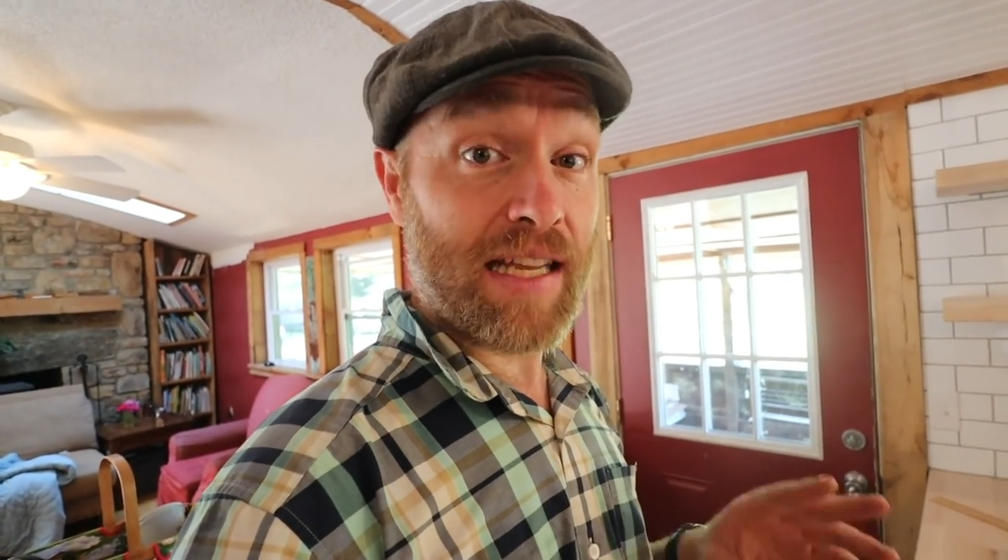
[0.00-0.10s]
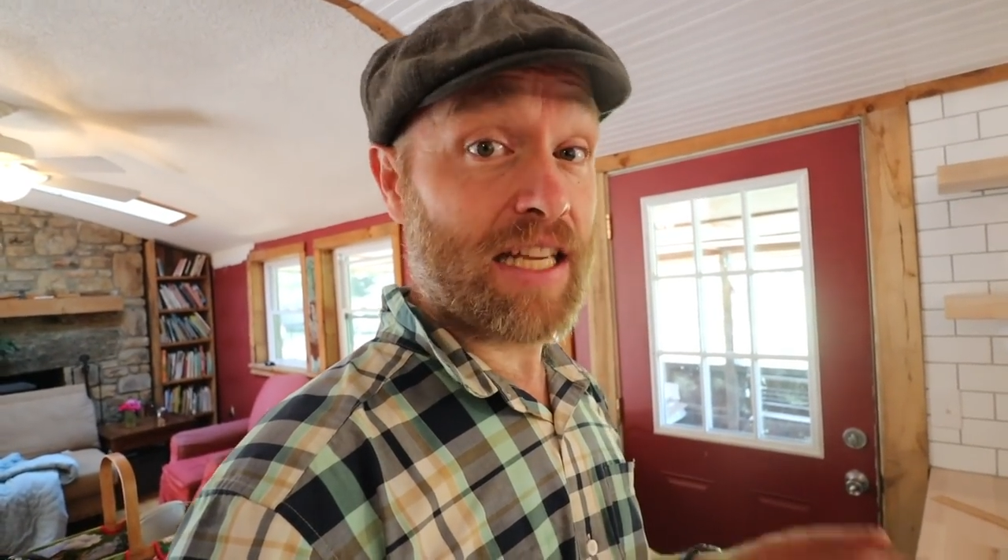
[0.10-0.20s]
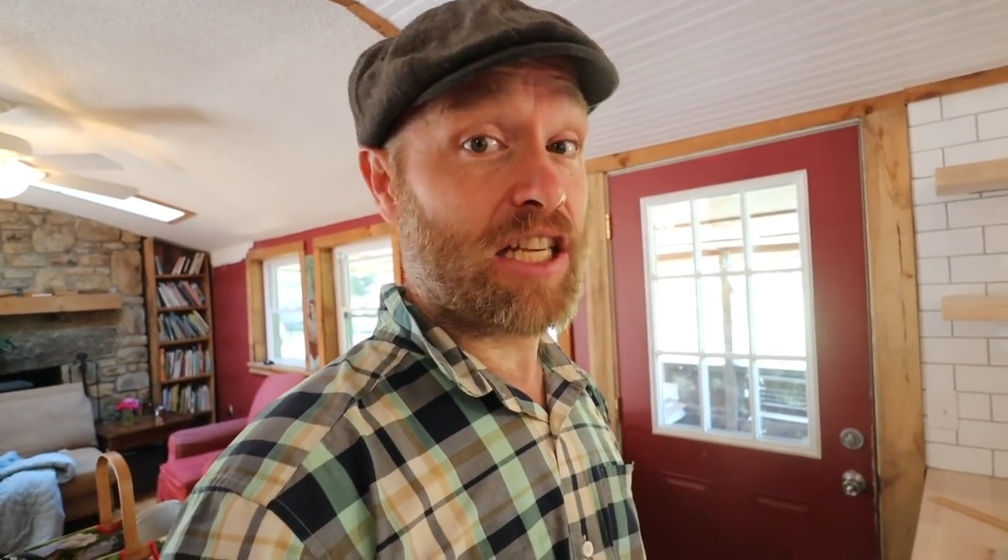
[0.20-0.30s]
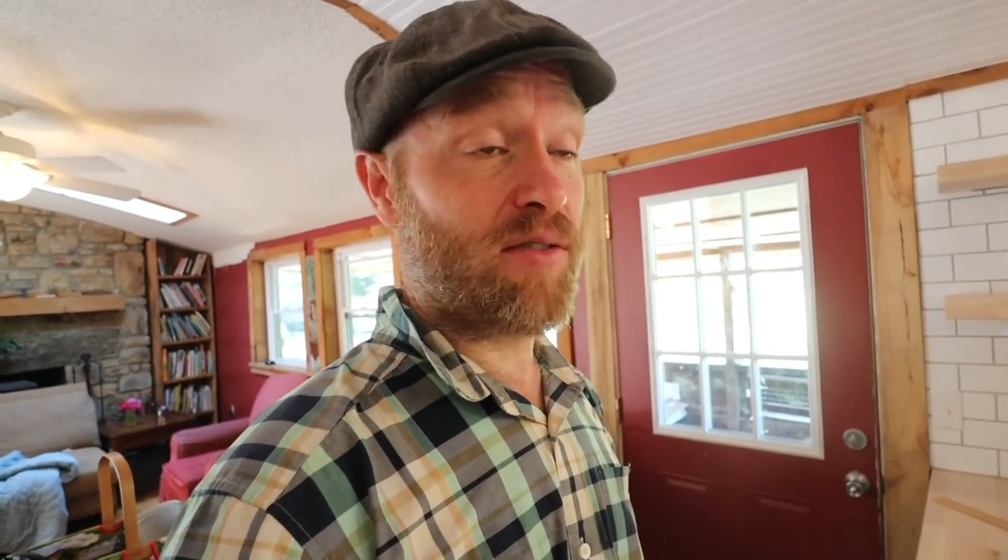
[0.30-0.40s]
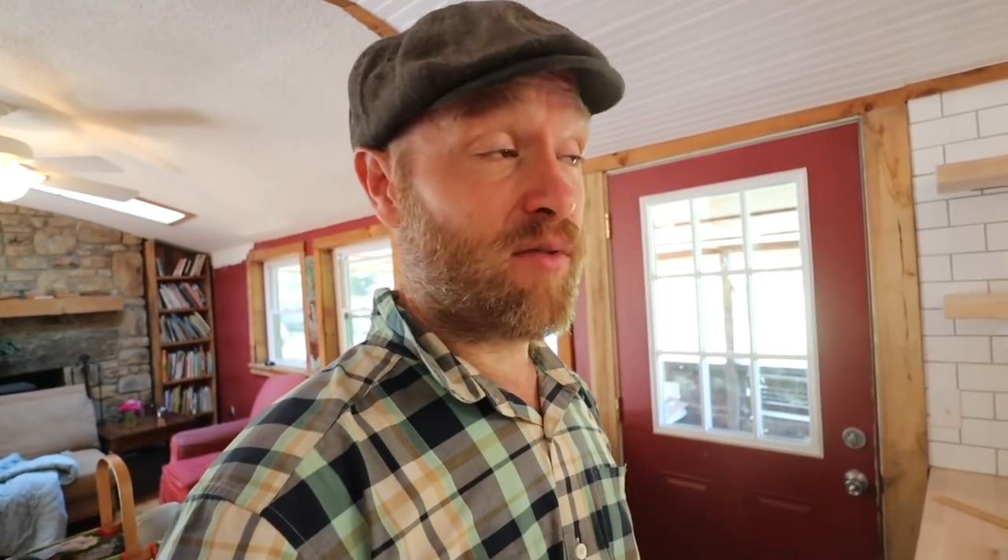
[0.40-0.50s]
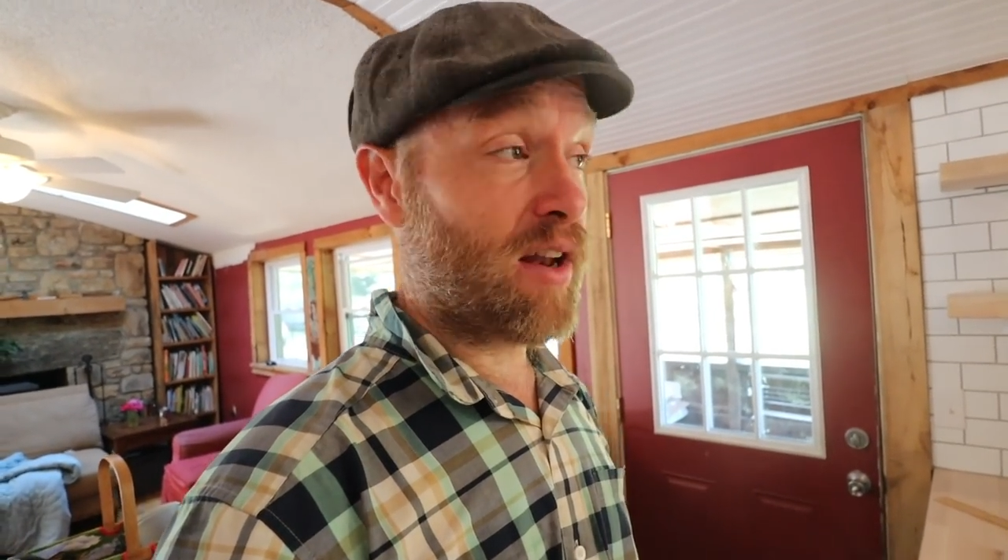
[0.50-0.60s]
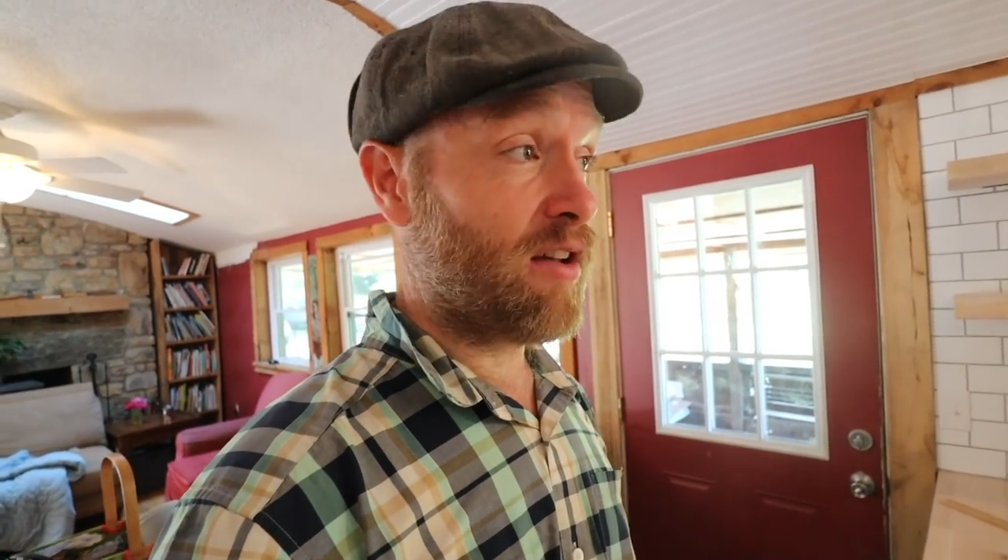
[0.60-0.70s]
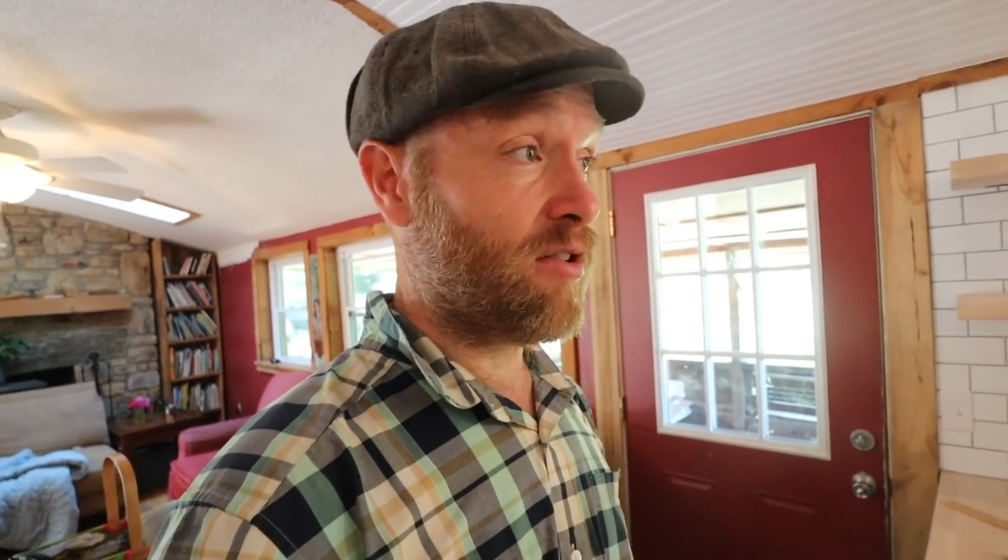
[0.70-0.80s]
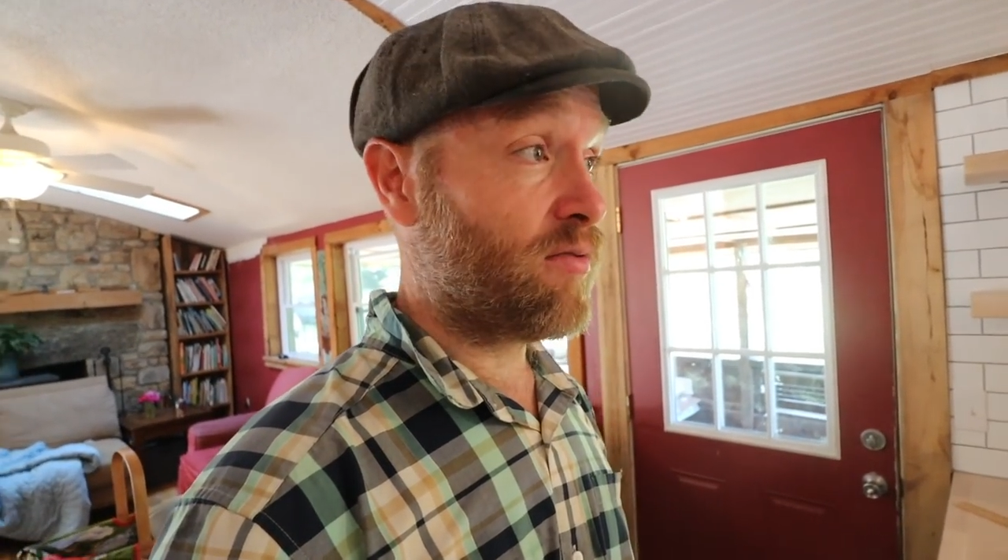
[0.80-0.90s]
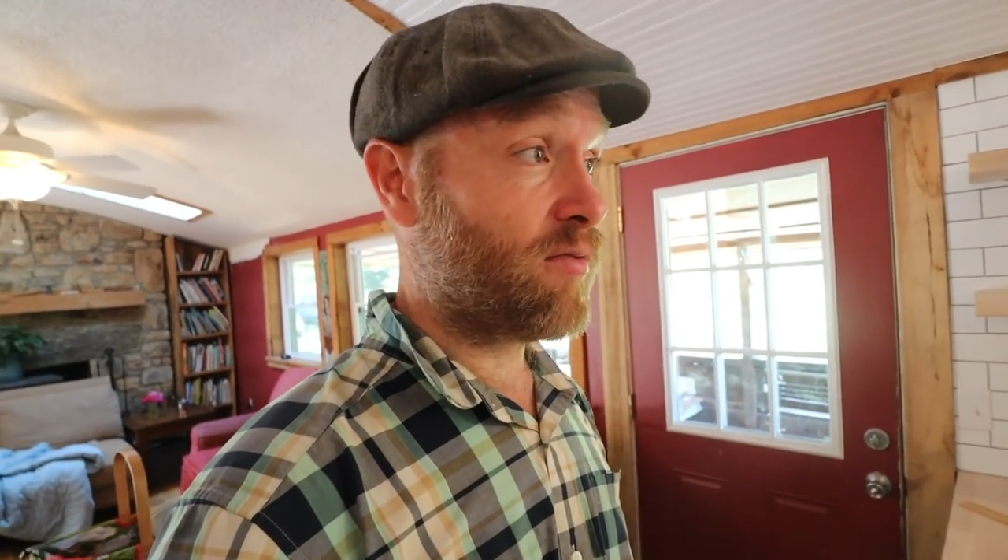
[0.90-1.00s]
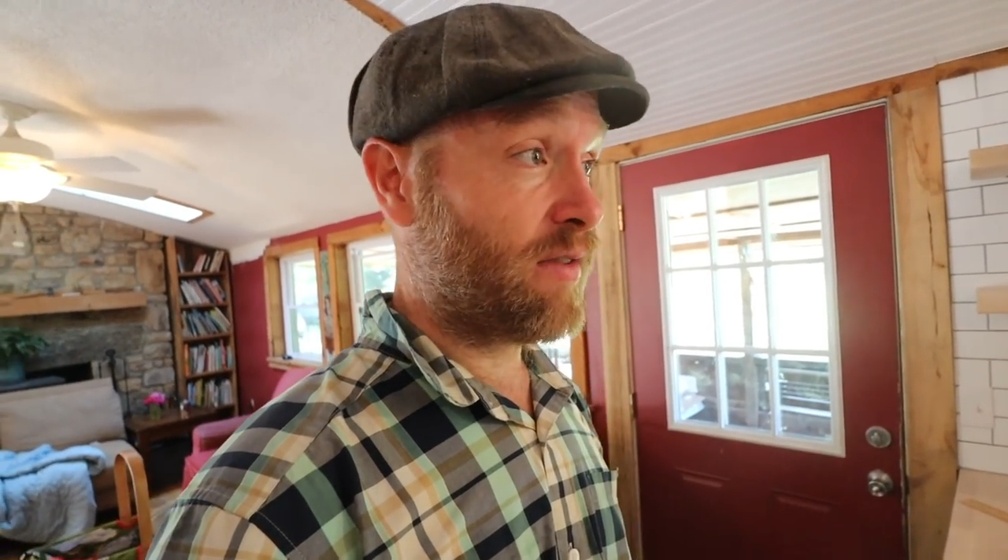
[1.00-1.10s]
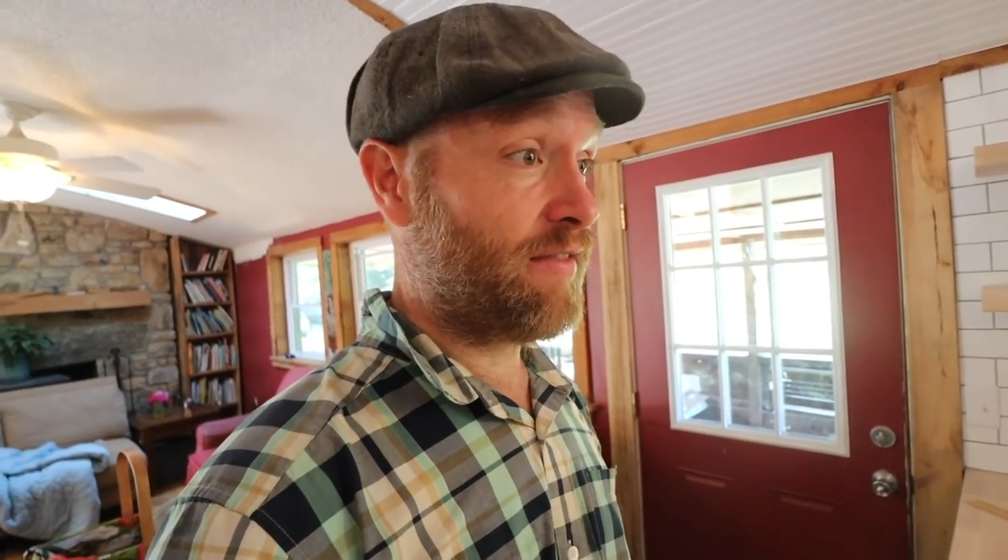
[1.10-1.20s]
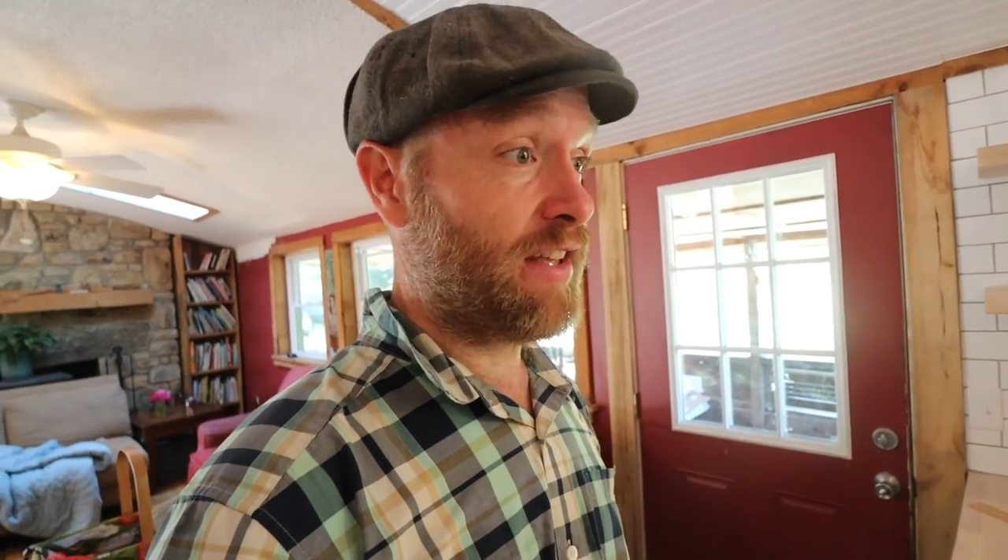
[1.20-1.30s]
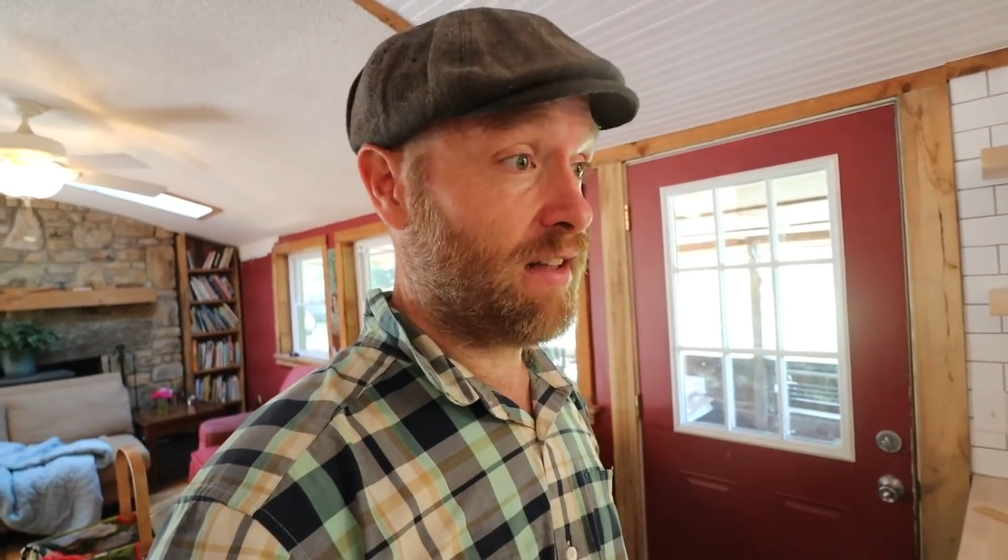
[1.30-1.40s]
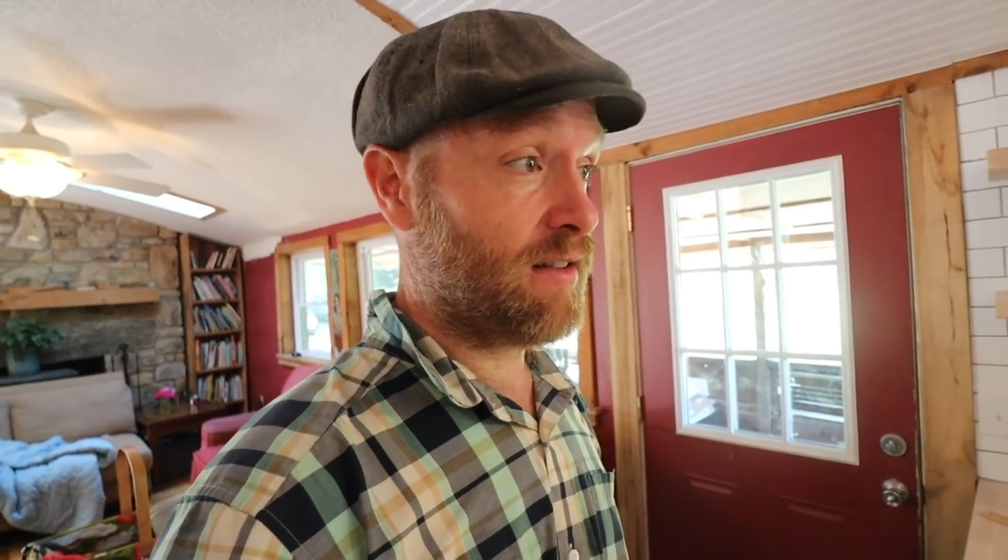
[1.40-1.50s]
Kitchen Reno
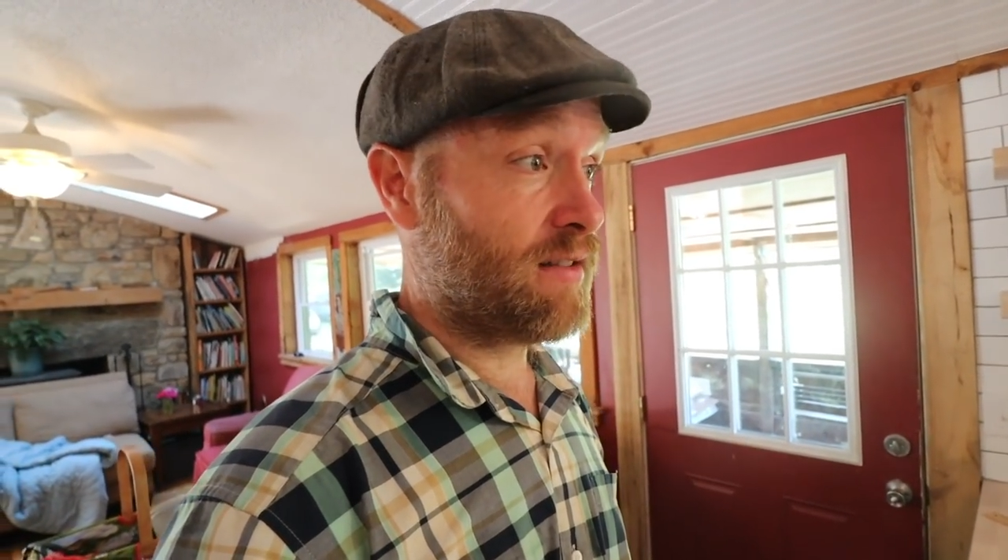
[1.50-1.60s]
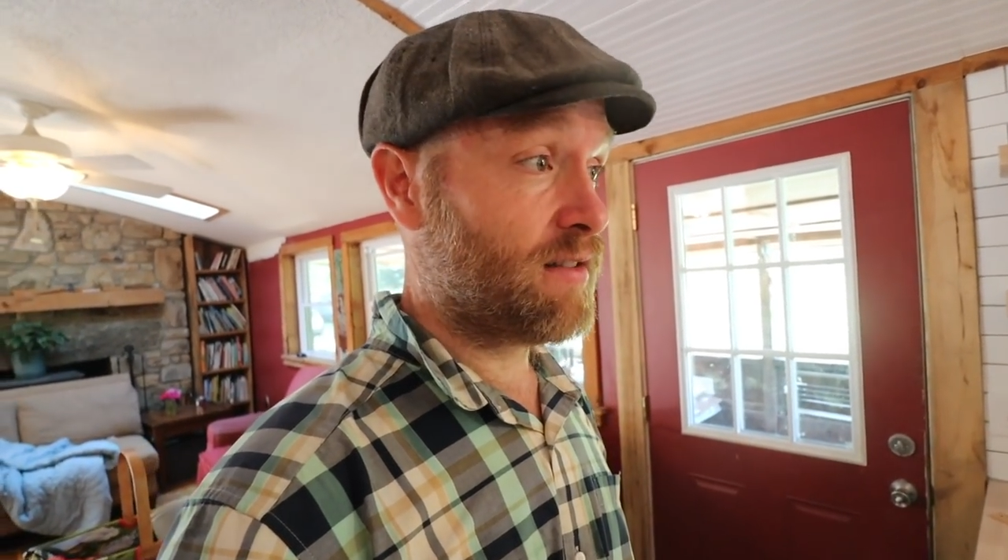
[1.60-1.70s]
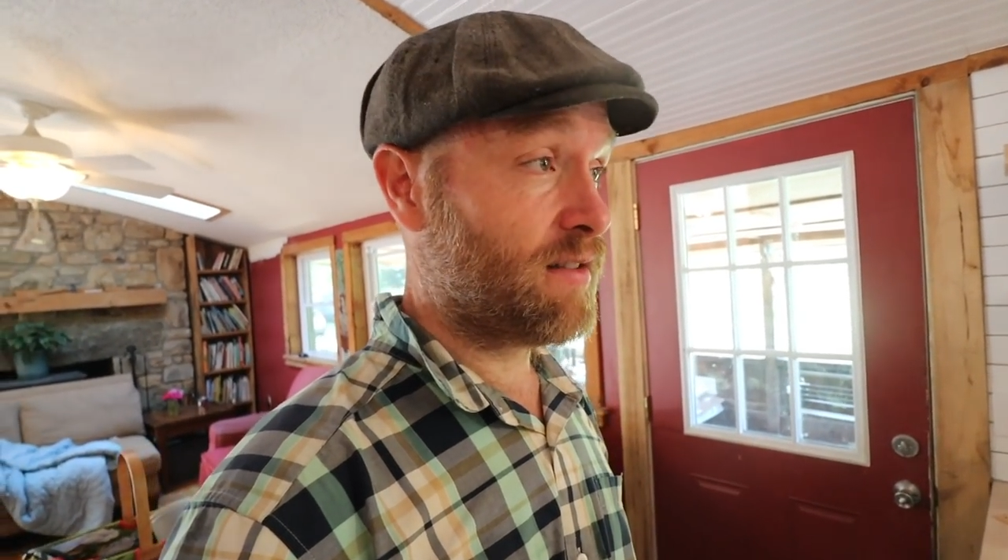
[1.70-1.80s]
Reveal.